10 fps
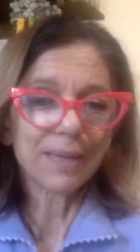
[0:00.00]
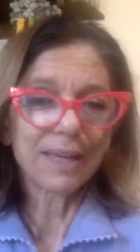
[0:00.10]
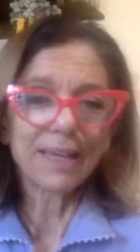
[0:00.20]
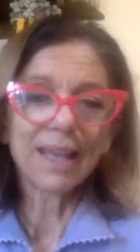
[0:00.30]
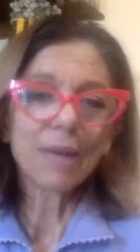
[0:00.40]

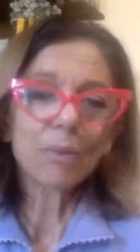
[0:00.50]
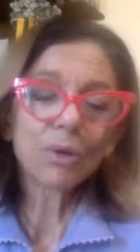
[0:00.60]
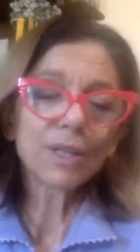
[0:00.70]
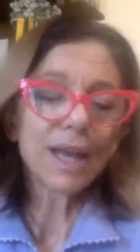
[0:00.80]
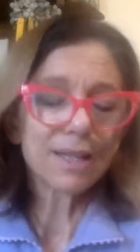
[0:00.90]
and that
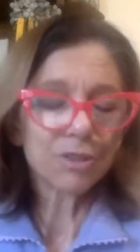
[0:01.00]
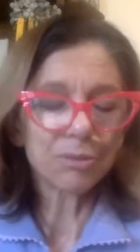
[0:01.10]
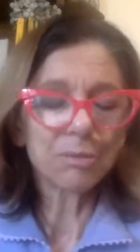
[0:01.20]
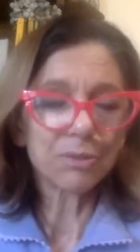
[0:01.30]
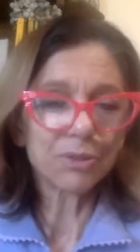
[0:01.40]
world has to
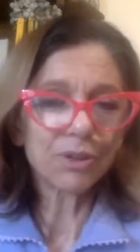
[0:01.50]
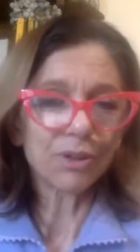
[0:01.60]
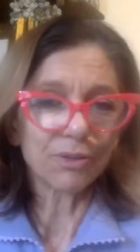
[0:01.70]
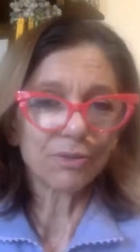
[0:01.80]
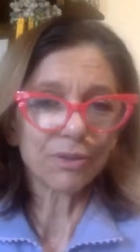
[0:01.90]
be
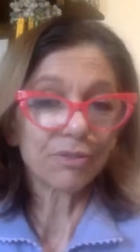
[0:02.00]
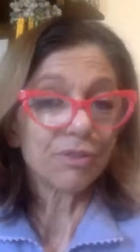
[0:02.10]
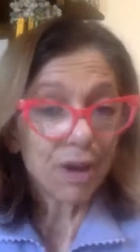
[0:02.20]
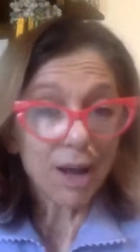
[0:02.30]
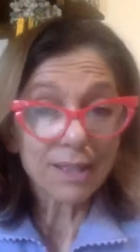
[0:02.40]
preserved
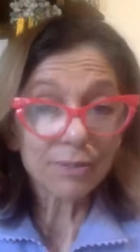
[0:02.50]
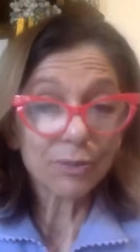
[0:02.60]
for us,